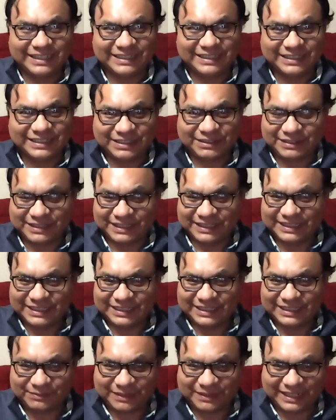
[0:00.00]
you sent
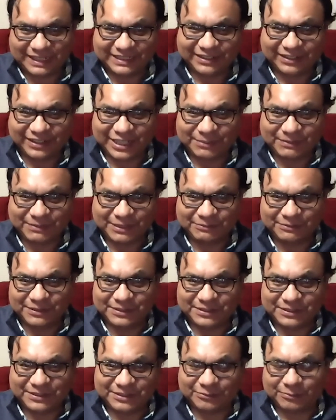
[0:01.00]
somebody a document, it wouldn't
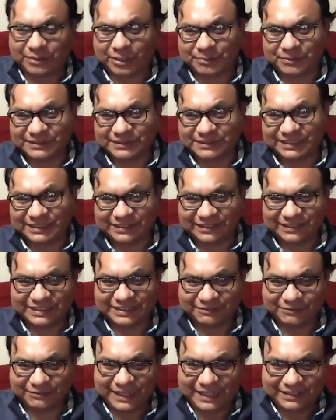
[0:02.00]
show up properly and all. So
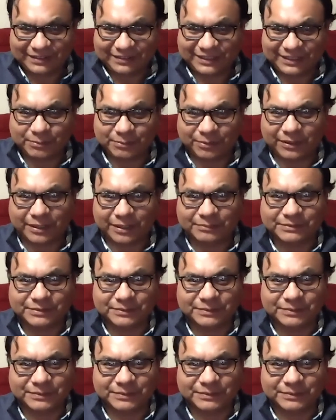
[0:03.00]
we had all these problems.